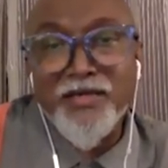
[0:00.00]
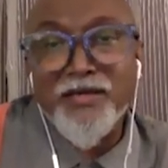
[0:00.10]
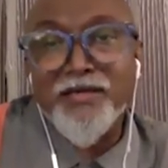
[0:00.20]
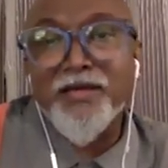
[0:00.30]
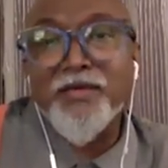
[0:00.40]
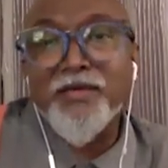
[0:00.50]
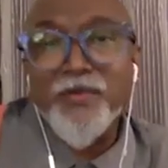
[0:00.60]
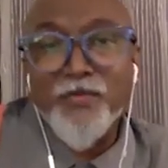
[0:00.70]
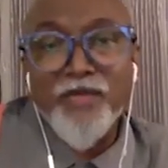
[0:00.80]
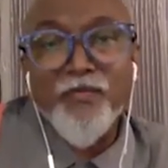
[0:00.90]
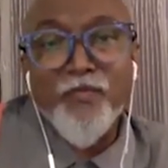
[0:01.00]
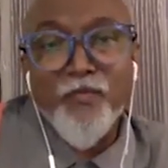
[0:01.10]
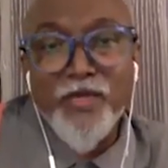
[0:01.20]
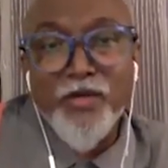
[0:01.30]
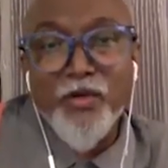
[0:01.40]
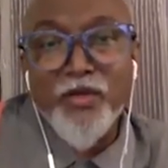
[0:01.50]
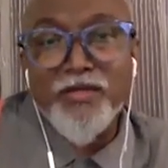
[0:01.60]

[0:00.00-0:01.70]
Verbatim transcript: And uh, when we look at